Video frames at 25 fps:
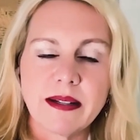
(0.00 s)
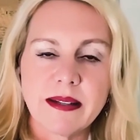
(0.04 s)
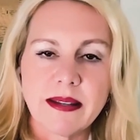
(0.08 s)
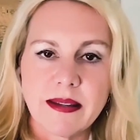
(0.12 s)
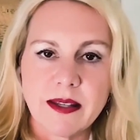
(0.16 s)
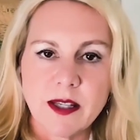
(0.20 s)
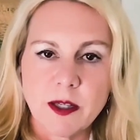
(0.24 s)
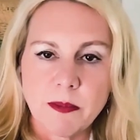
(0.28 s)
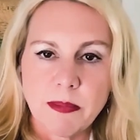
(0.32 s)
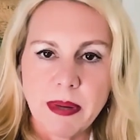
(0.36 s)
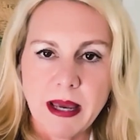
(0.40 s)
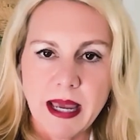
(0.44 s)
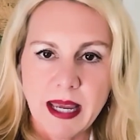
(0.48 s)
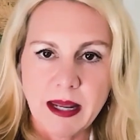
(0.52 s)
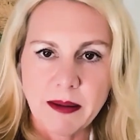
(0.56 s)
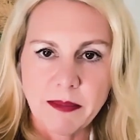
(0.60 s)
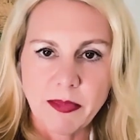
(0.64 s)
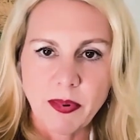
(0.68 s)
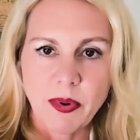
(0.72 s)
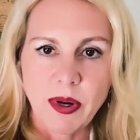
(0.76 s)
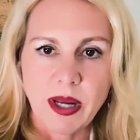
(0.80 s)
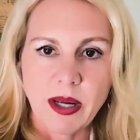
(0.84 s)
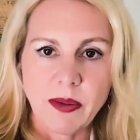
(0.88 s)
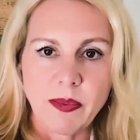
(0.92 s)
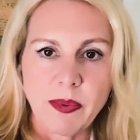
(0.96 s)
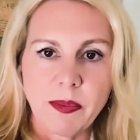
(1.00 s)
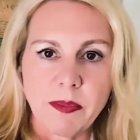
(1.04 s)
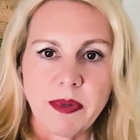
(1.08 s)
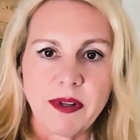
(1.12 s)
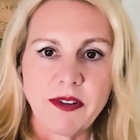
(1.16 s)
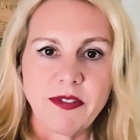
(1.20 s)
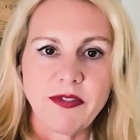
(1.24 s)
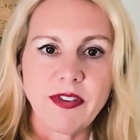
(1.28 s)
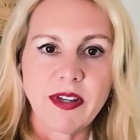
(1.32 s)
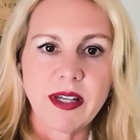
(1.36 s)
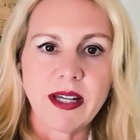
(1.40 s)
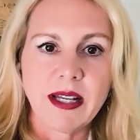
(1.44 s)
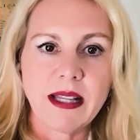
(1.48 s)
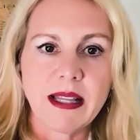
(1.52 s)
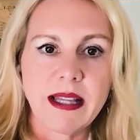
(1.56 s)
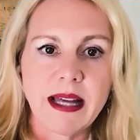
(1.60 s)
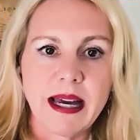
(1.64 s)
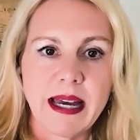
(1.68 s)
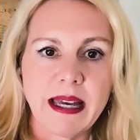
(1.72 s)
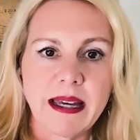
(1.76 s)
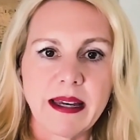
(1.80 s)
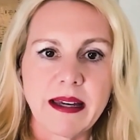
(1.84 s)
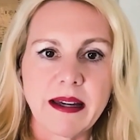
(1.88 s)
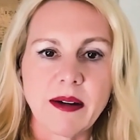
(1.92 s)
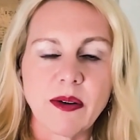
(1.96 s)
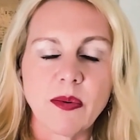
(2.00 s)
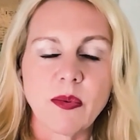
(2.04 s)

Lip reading: to this pain point when we feel like